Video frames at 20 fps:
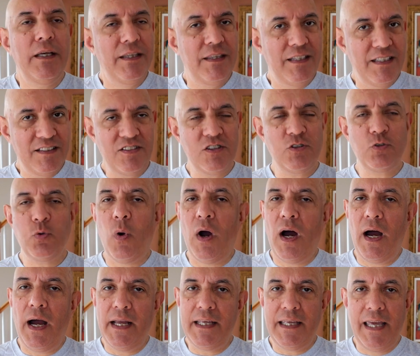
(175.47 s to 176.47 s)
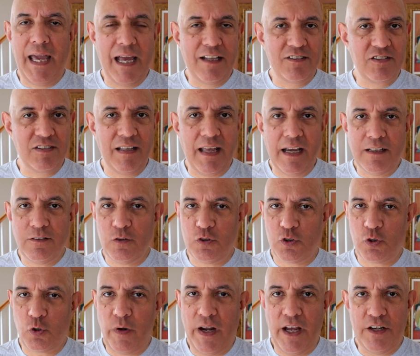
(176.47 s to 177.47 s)
This is why cats like to
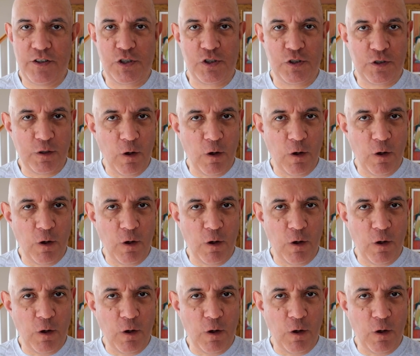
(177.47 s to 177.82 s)
scratch